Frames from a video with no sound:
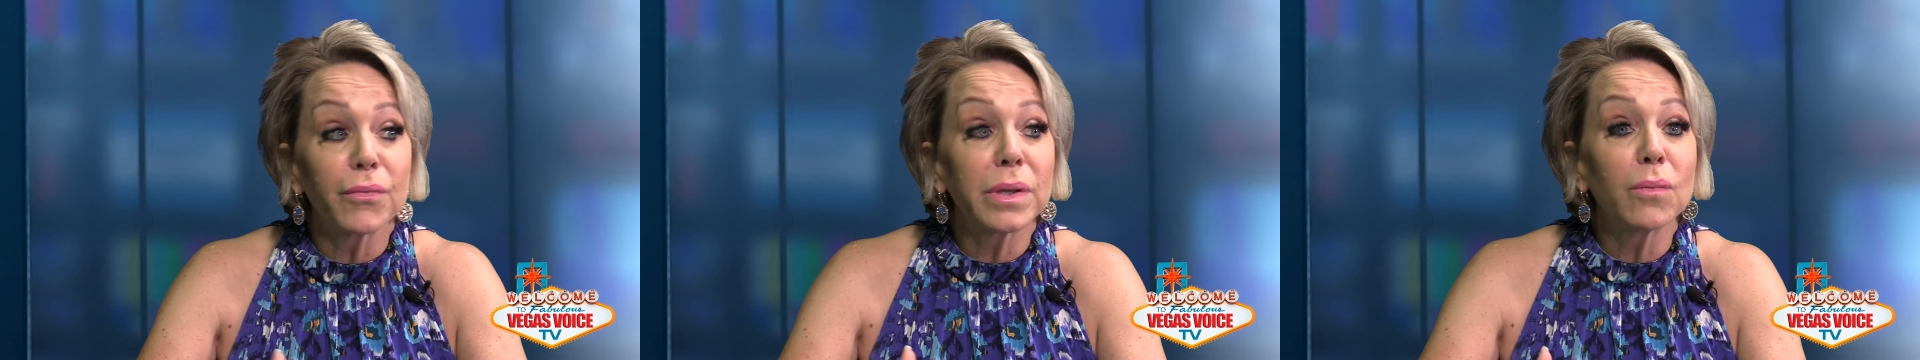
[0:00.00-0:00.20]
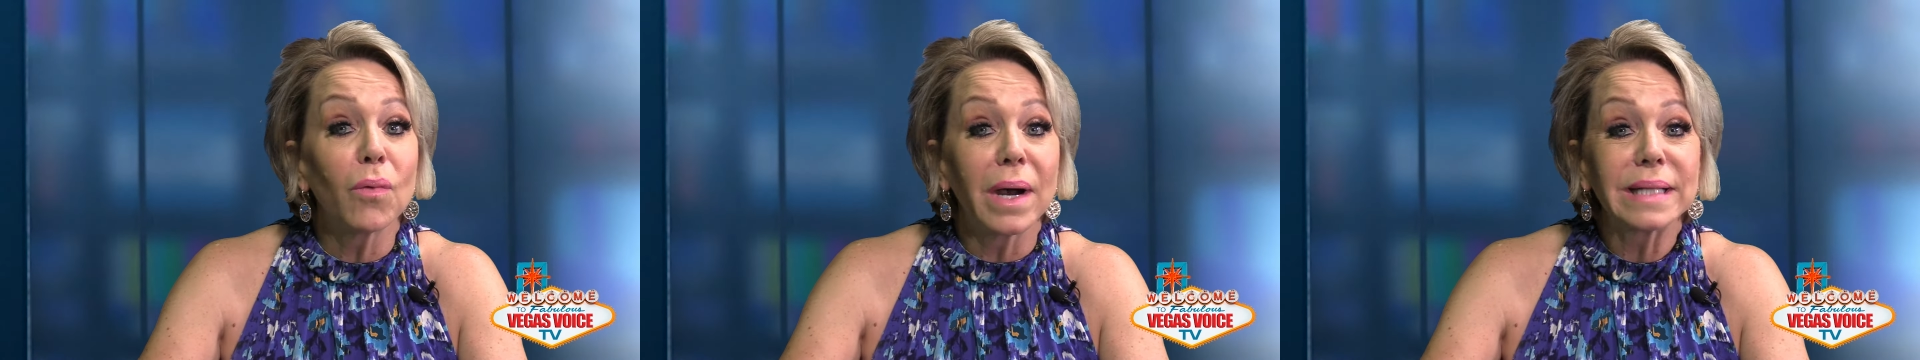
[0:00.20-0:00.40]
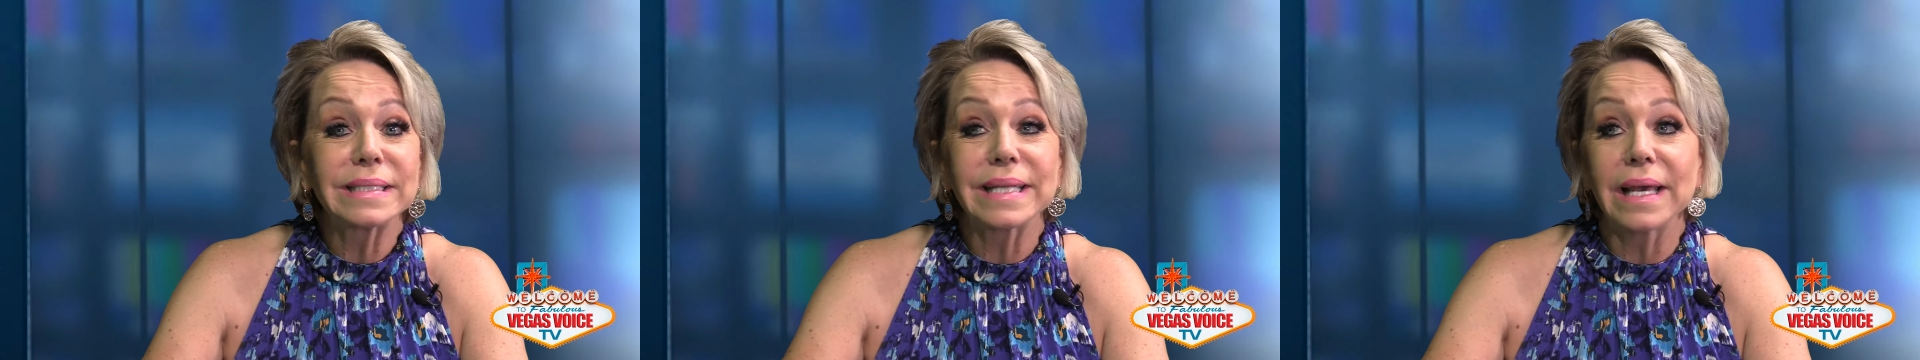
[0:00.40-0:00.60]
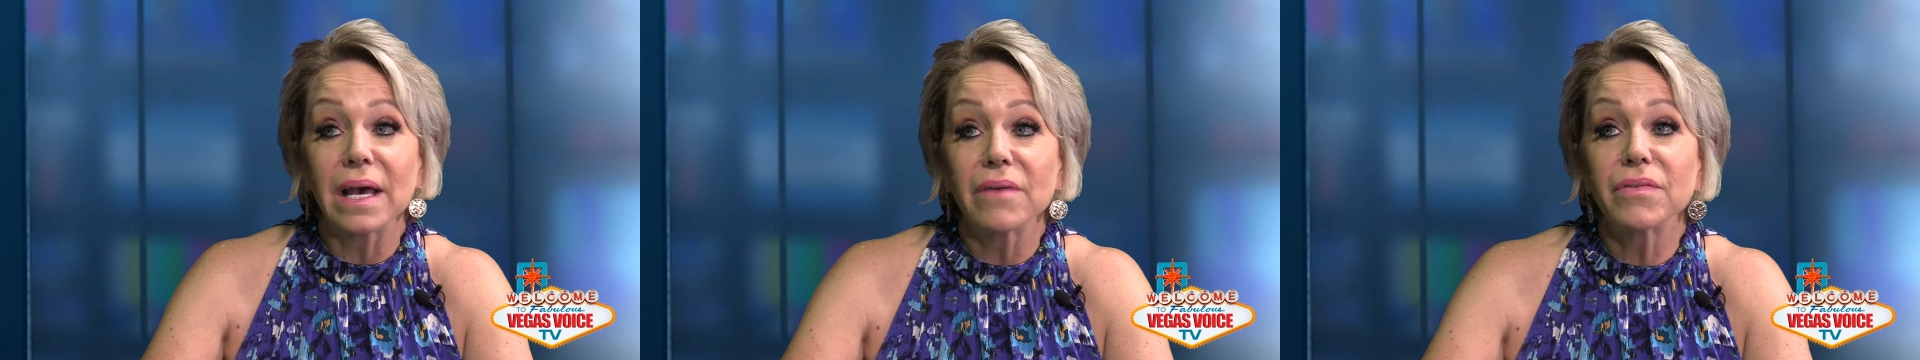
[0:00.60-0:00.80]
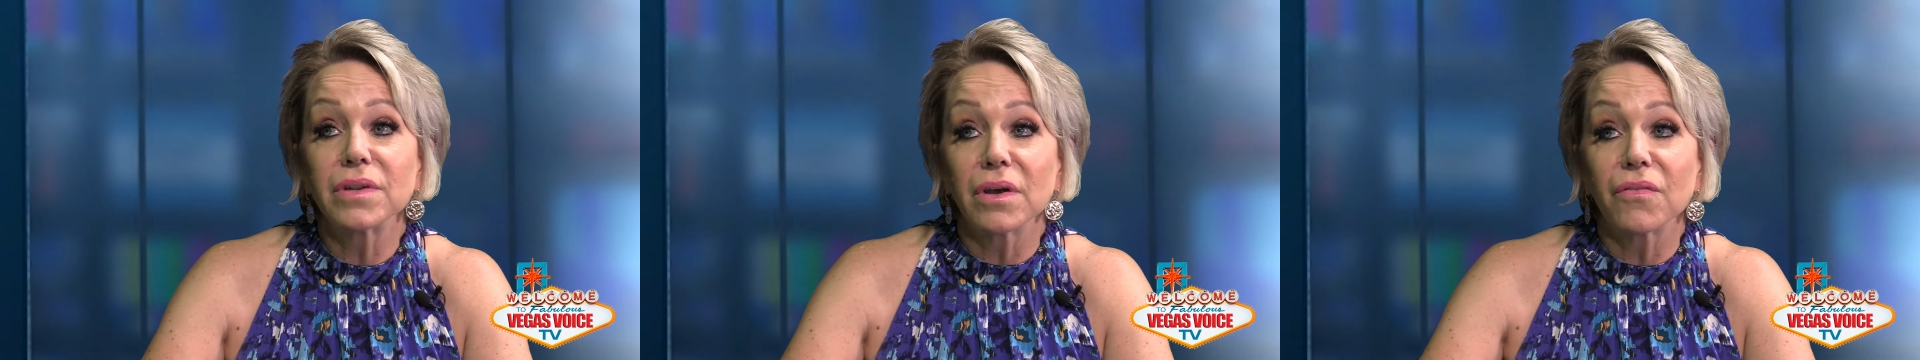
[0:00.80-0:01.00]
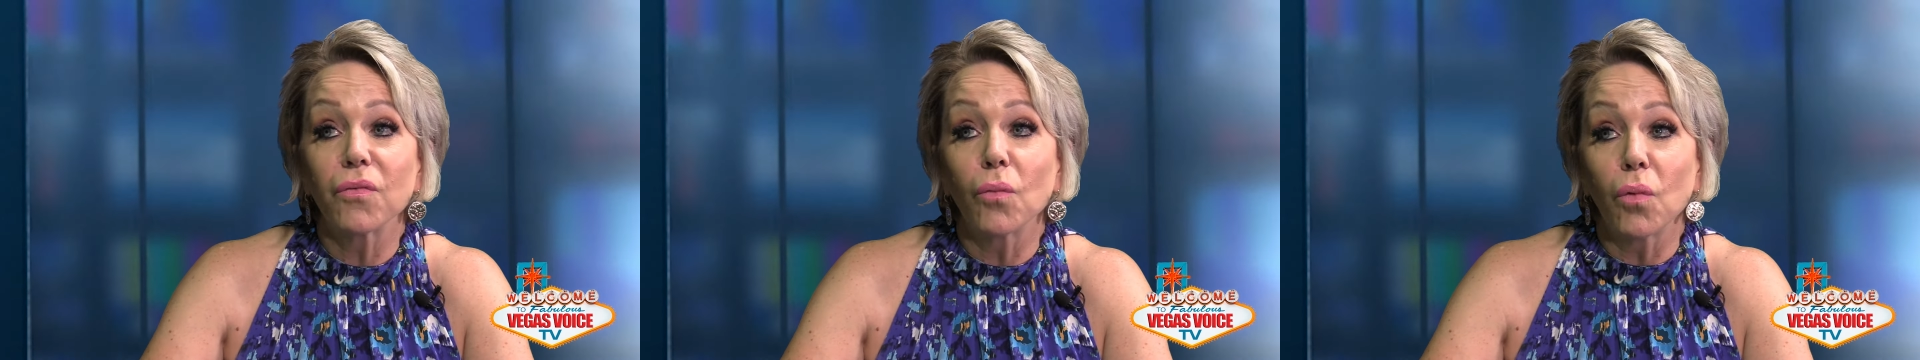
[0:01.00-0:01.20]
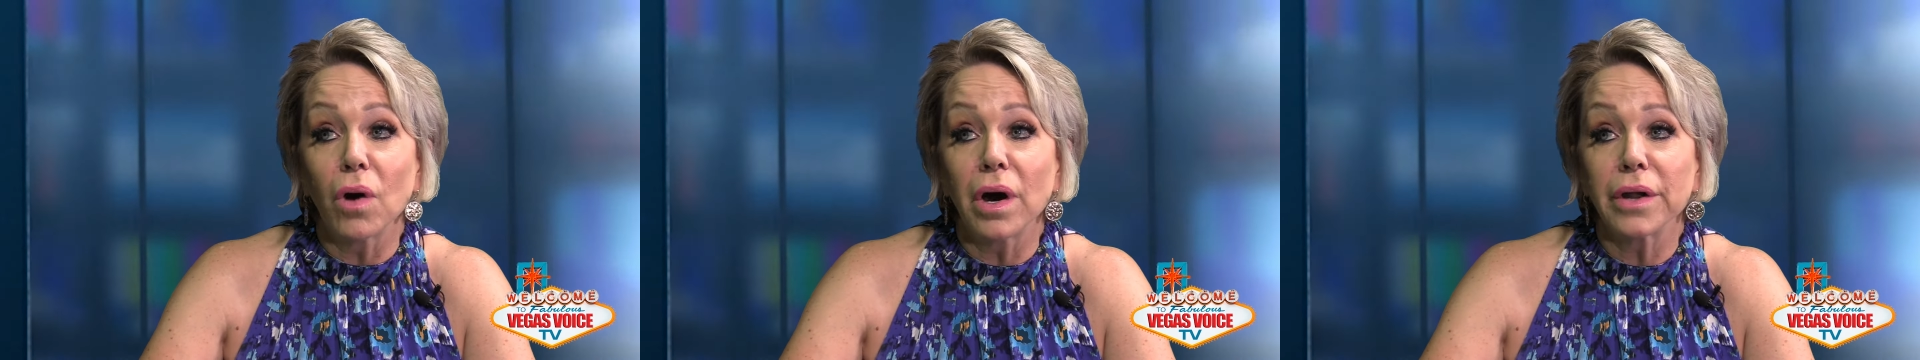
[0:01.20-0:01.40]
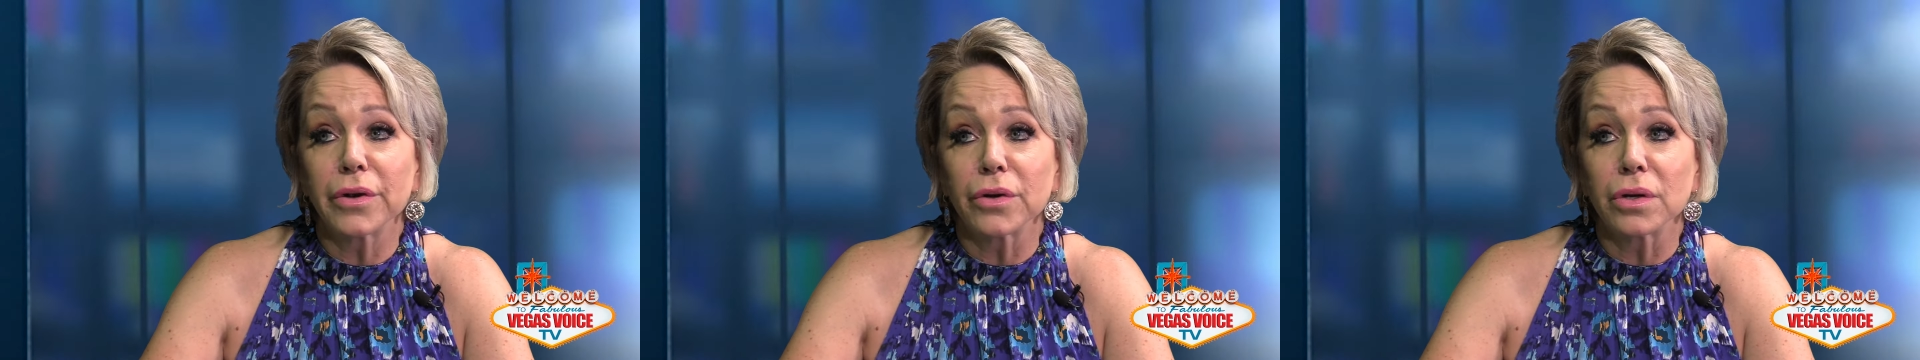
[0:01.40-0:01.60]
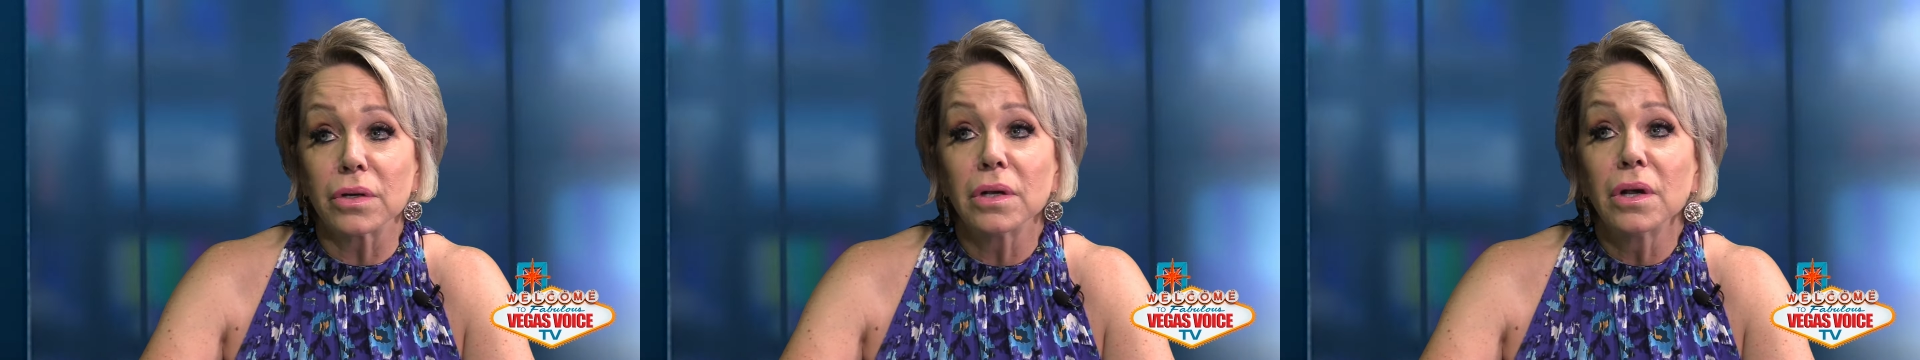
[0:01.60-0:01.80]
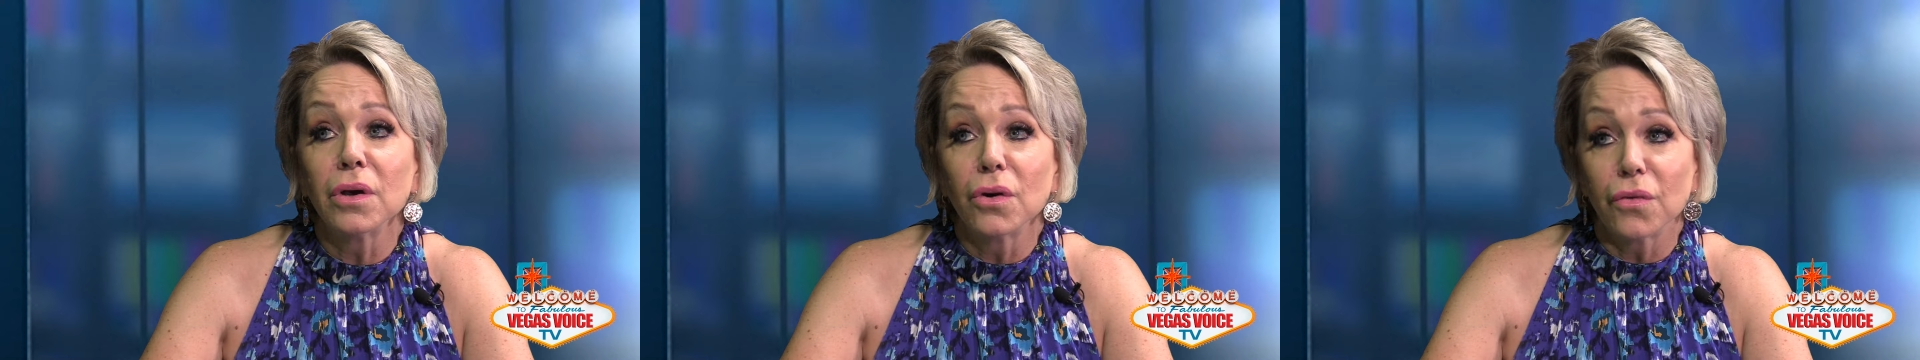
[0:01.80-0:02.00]
we want to have enough
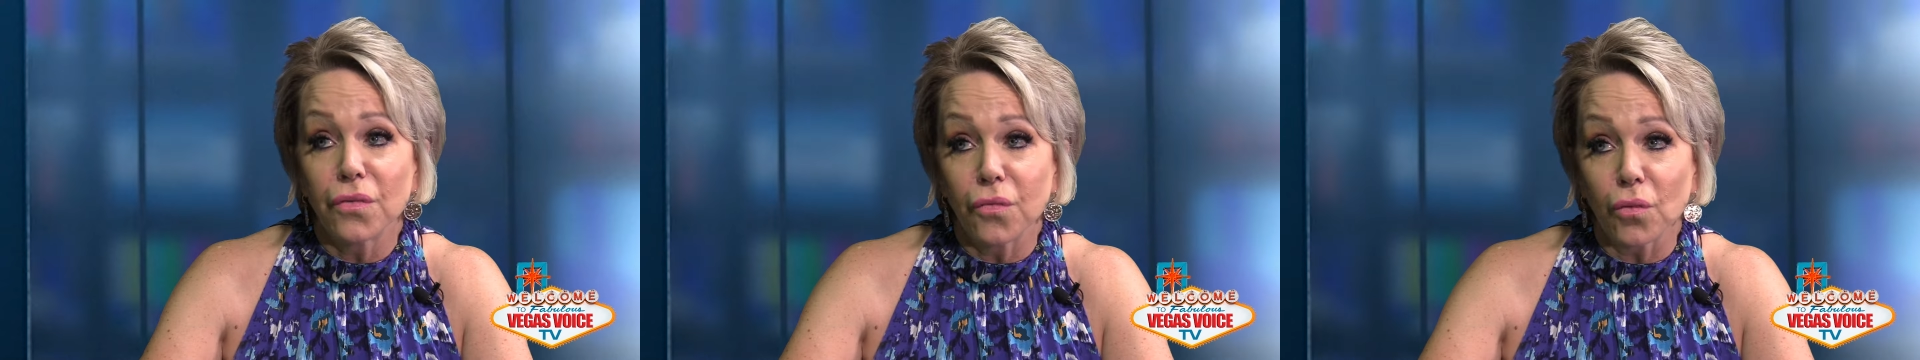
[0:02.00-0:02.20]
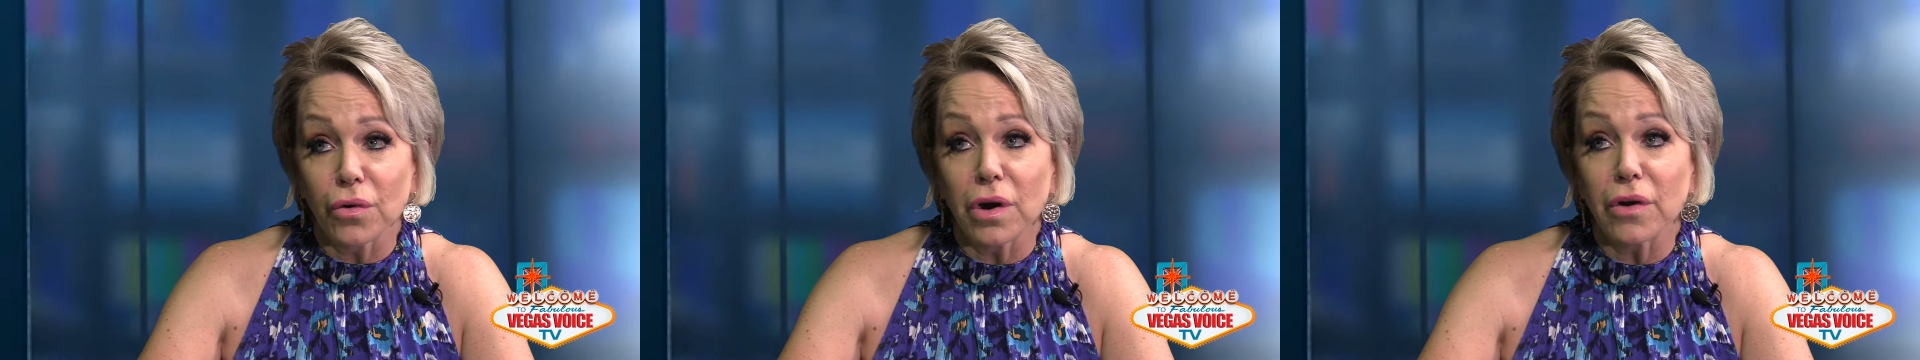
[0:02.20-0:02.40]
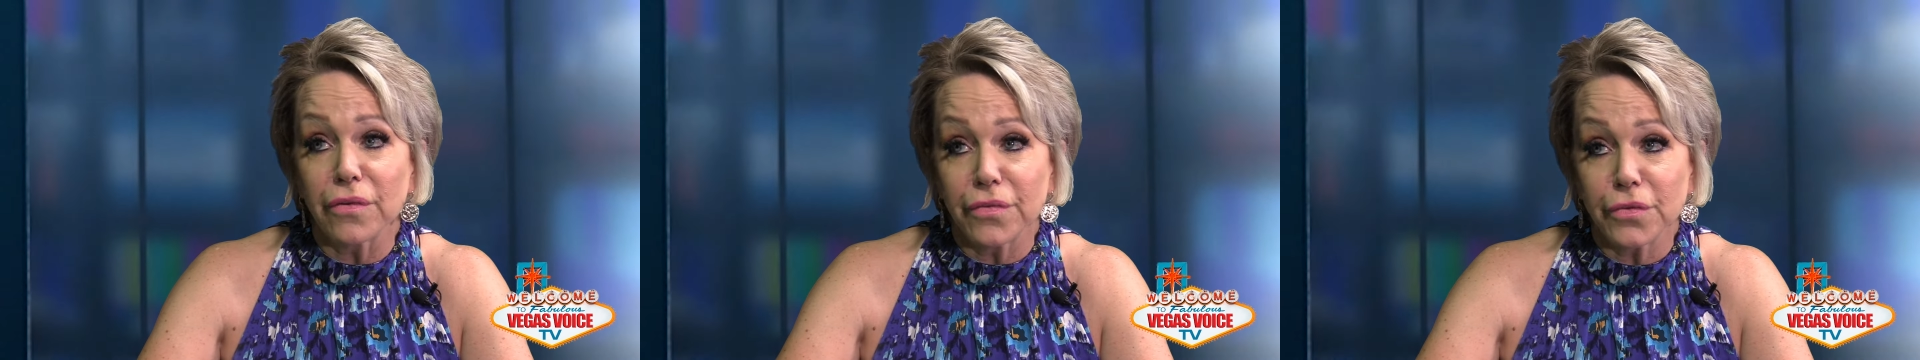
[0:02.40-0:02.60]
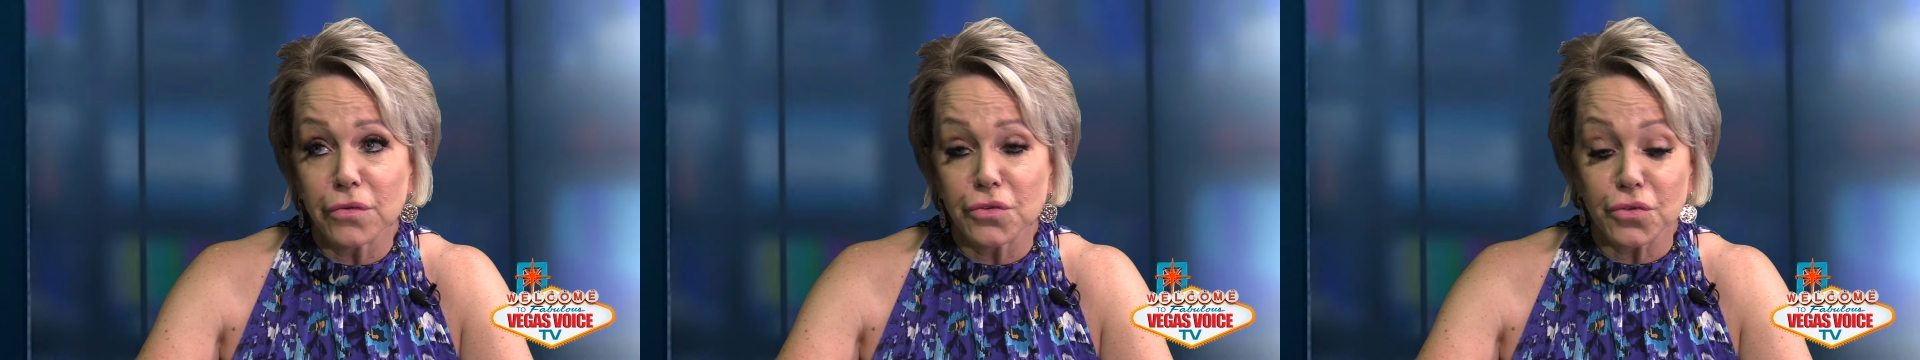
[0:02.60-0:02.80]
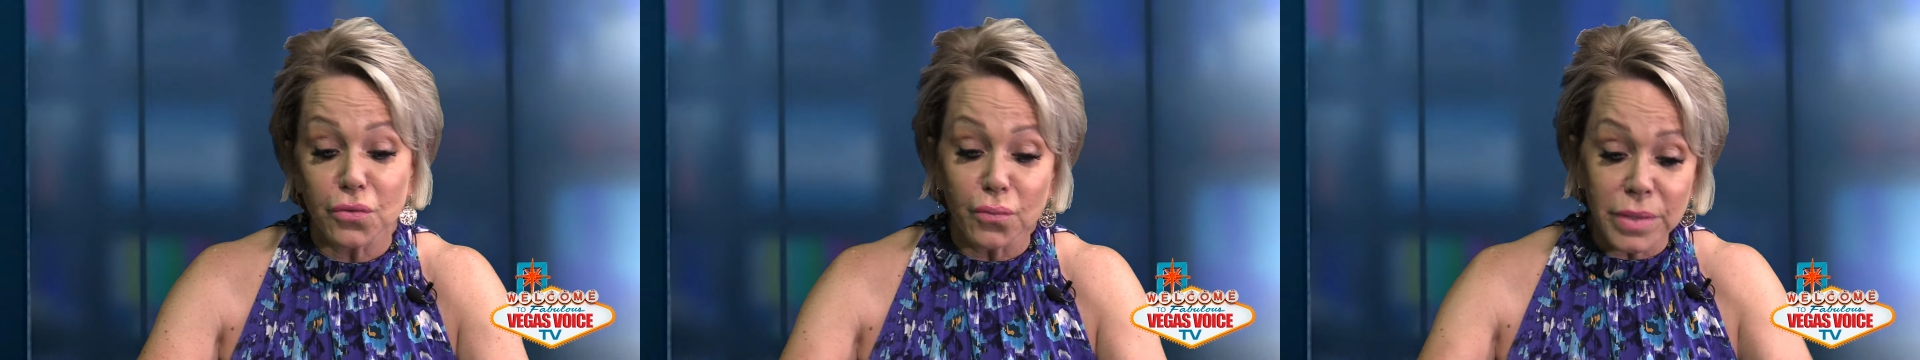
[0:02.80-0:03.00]
water for our future.